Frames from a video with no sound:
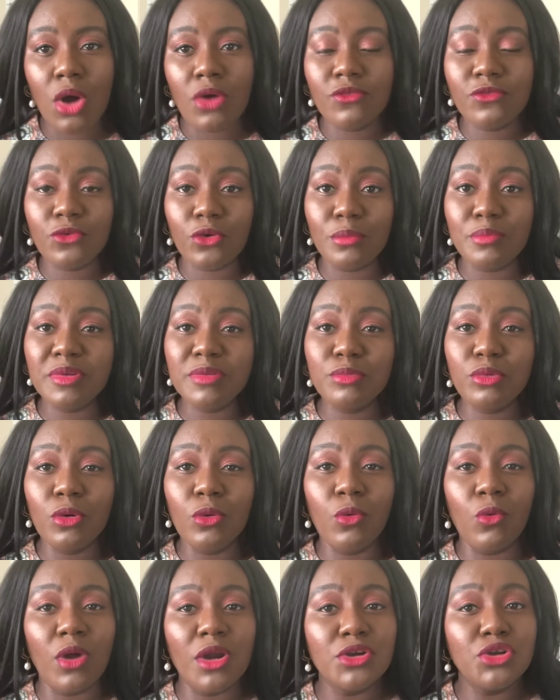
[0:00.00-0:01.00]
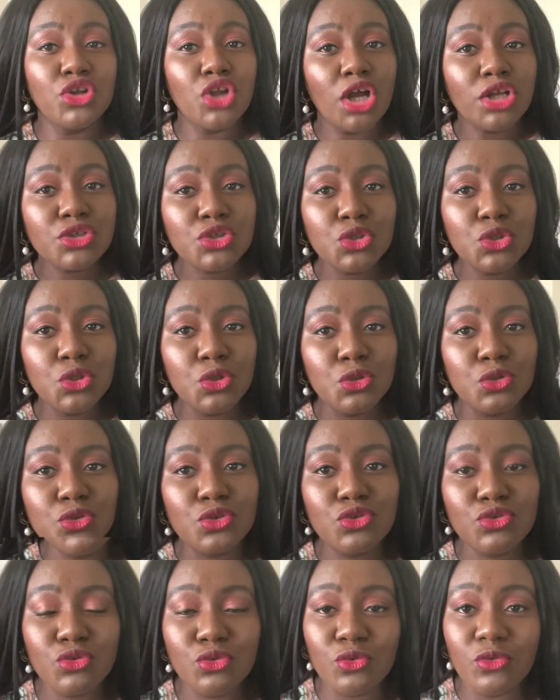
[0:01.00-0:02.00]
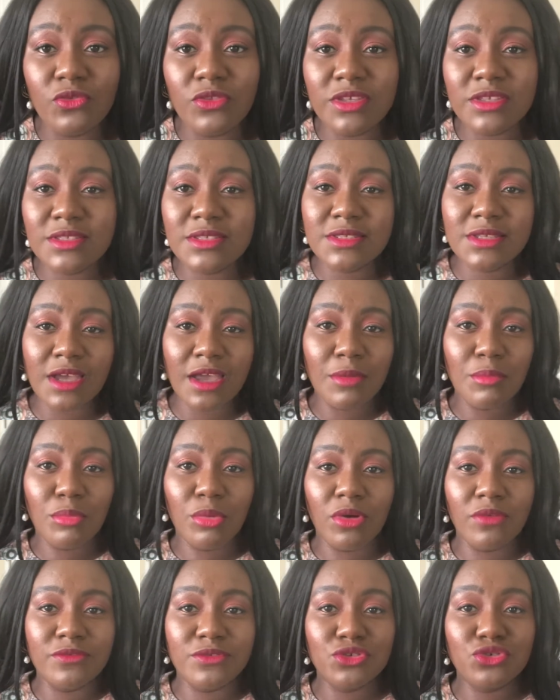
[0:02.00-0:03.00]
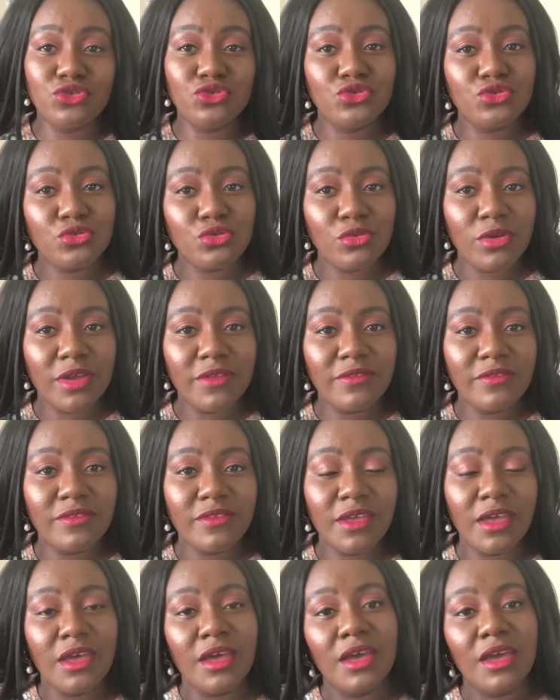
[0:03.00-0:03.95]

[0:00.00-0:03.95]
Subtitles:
for people who are not used to this type of strength